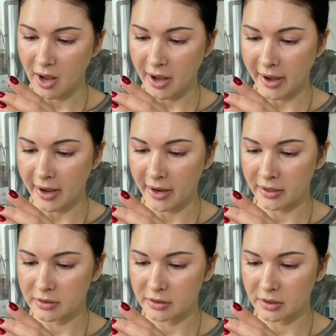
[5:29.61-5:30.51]

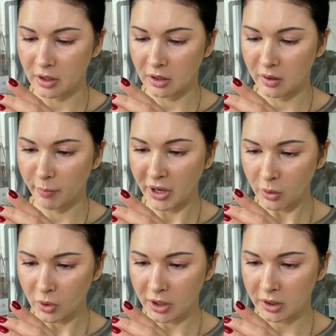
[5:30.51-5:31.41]
and my
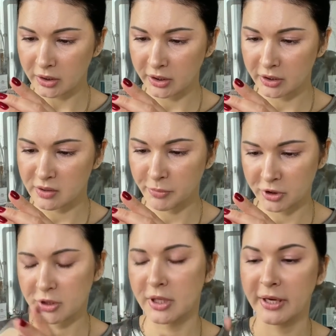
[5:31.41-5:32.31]
one is
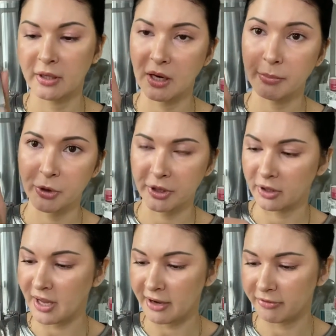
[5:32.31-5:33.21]
Parsley number
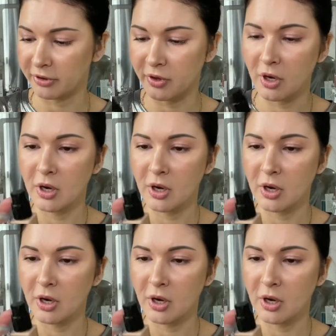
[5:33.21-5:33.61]
11.